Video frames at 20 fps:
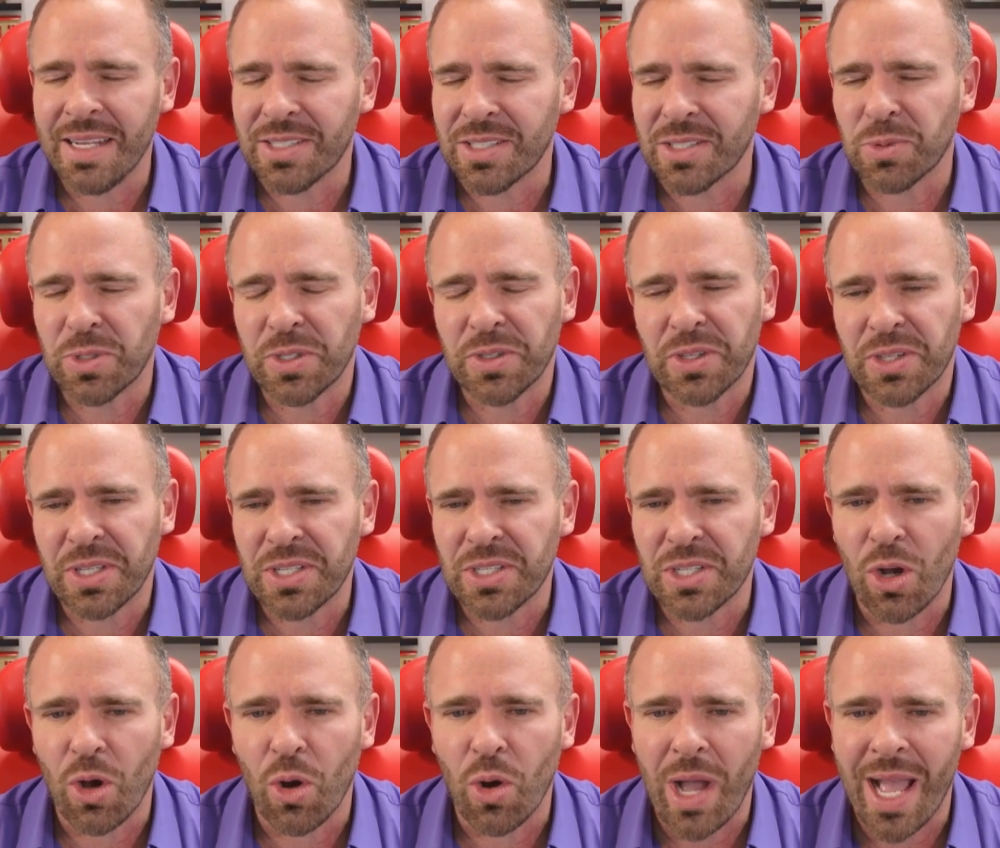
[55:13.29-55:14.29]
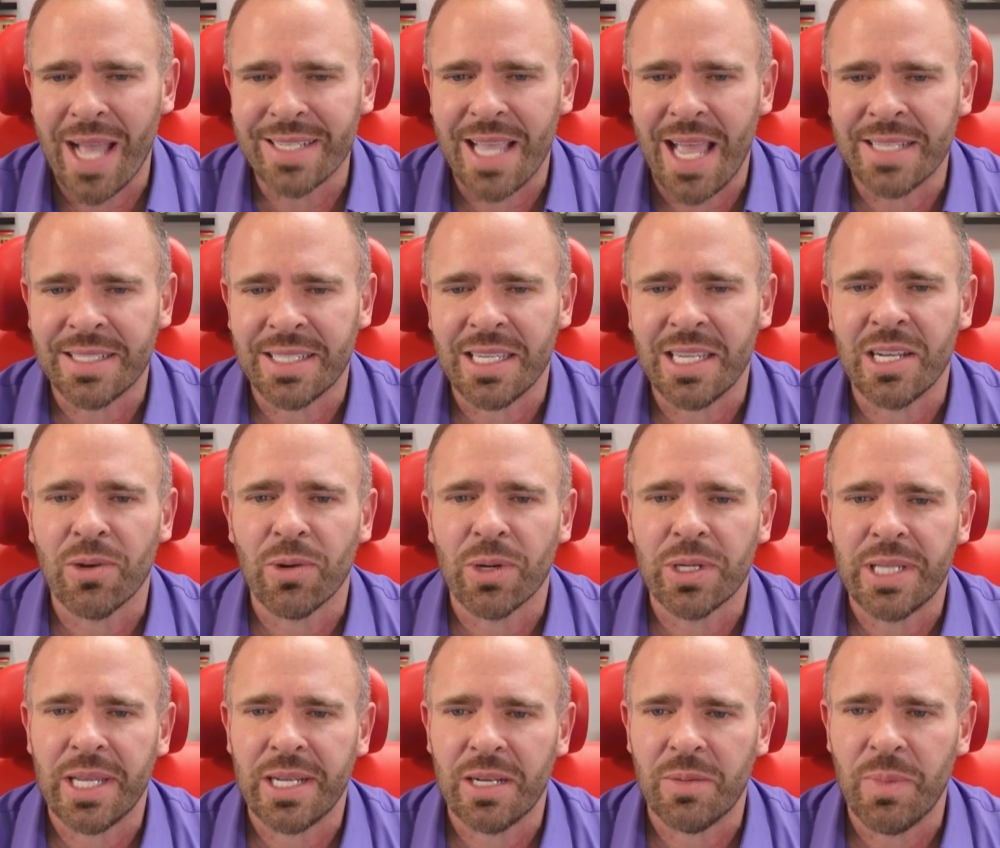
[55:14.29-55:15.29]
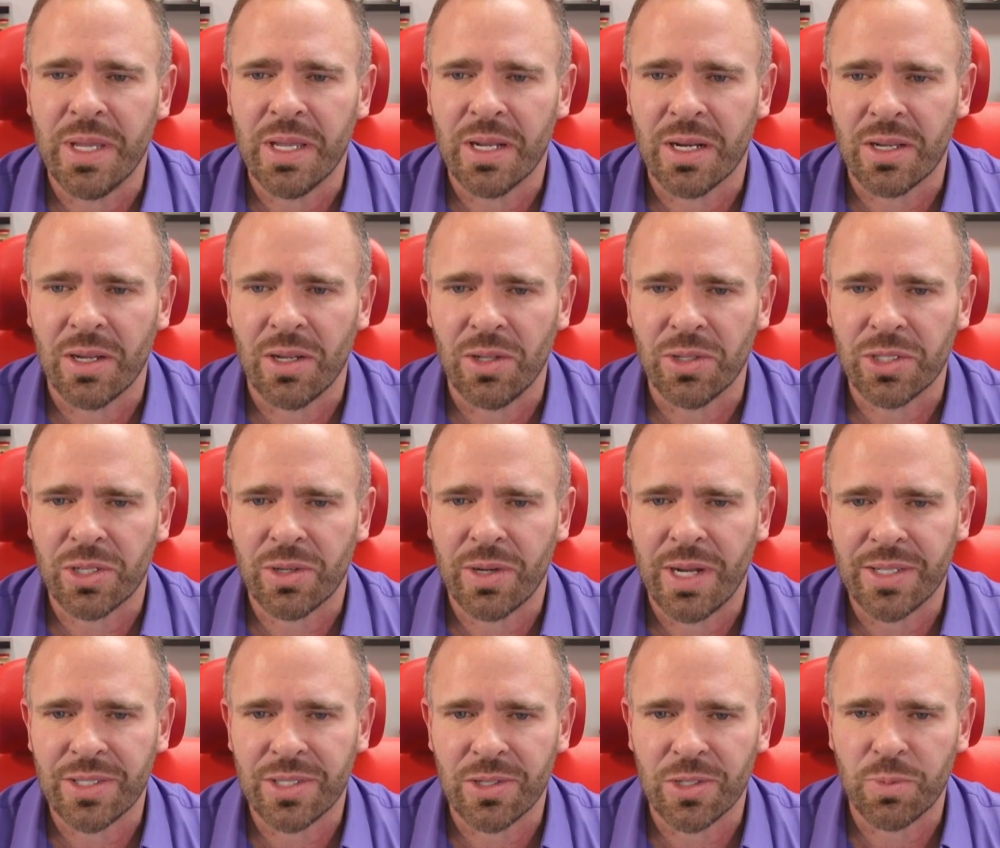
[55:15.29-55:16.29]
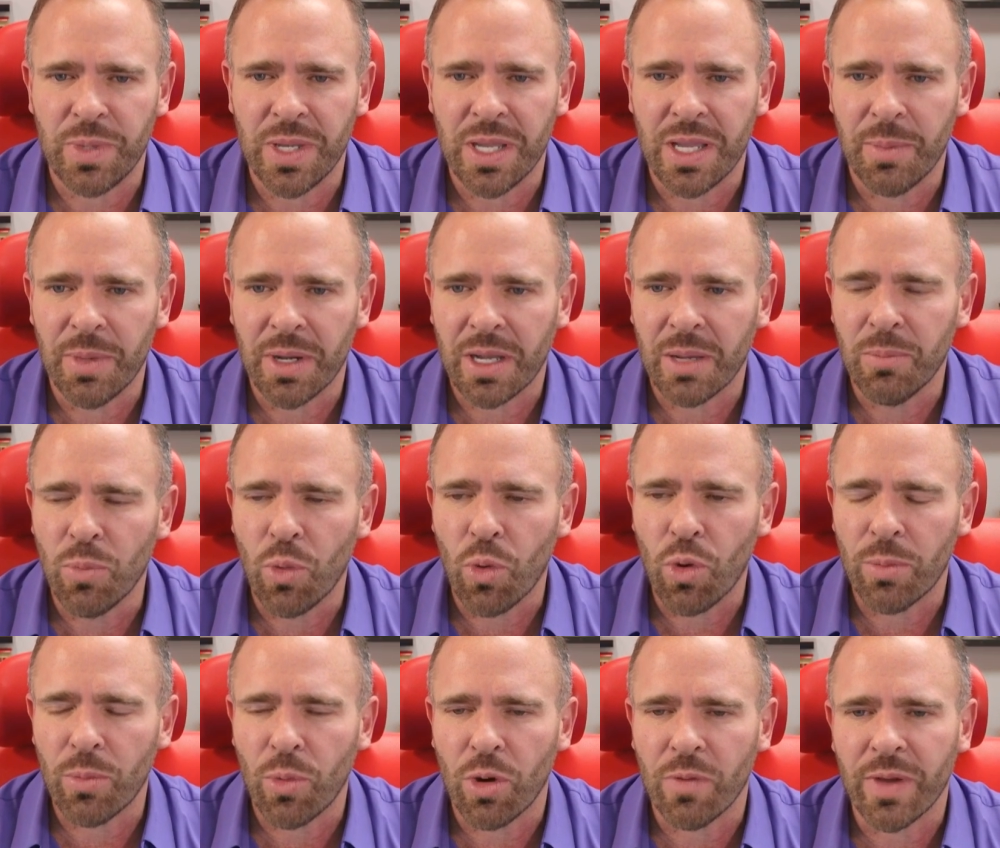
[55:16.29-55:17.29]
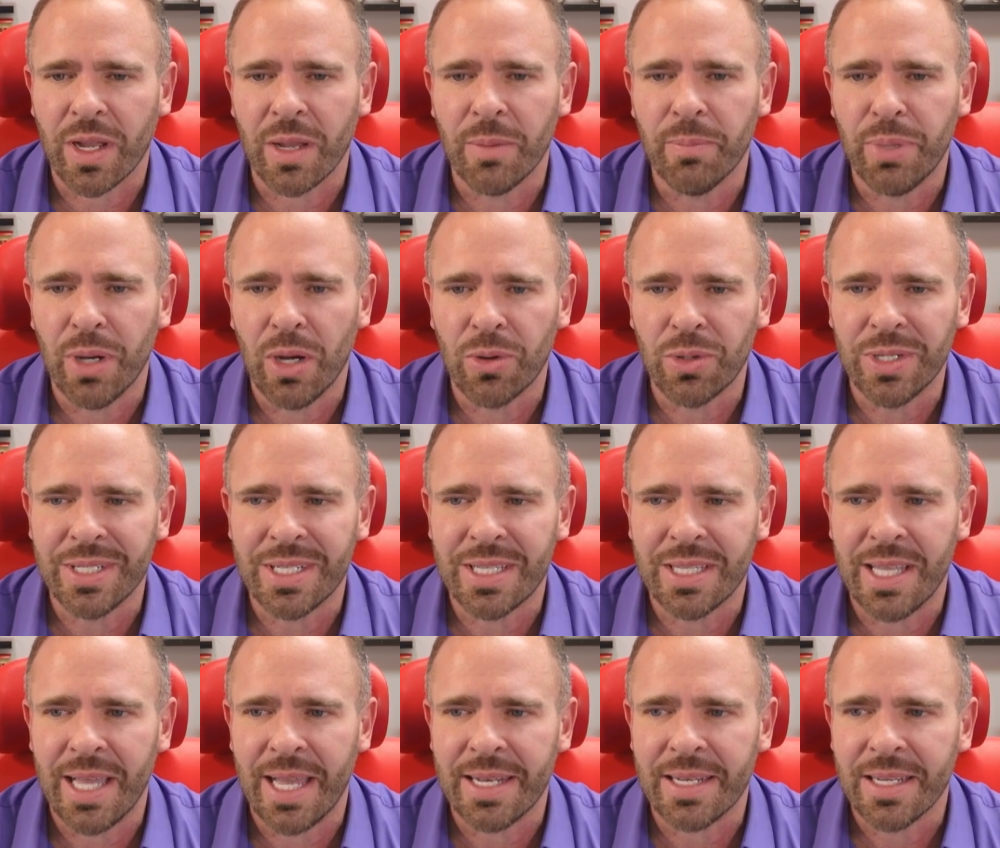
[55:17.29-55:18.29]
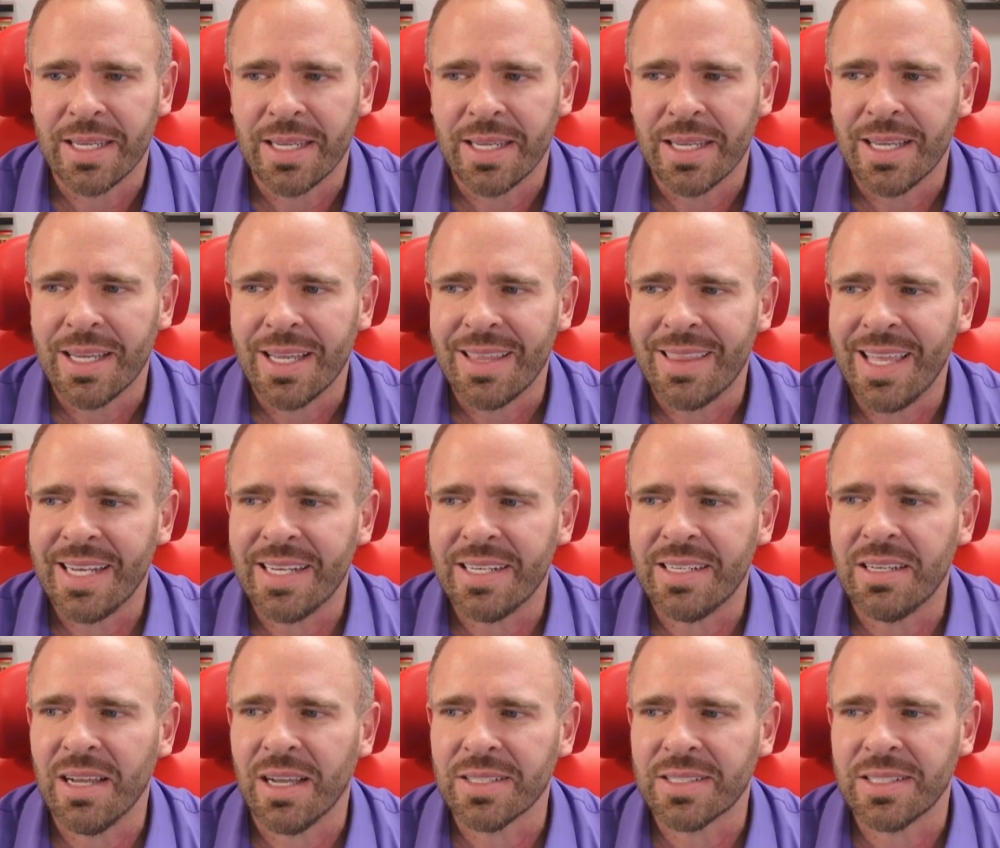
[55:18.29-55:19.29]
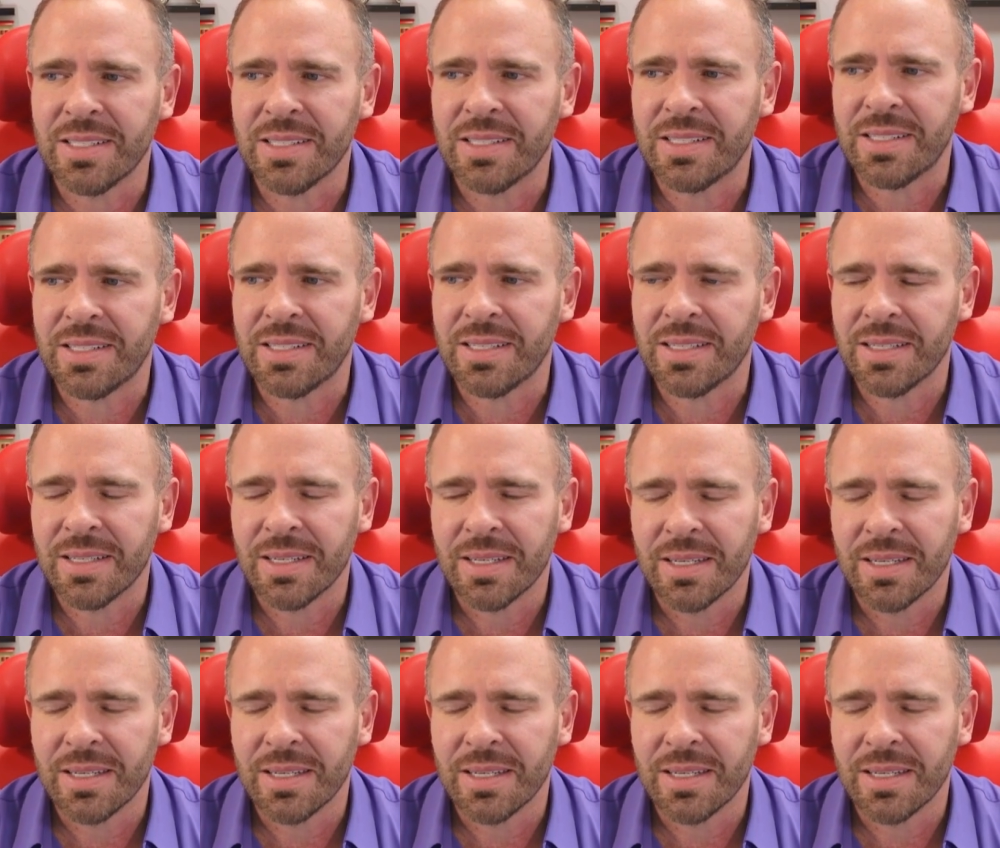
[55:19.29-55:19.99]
and this is one of the things that has irritated me in culture as there's become more and more of a component that doesn't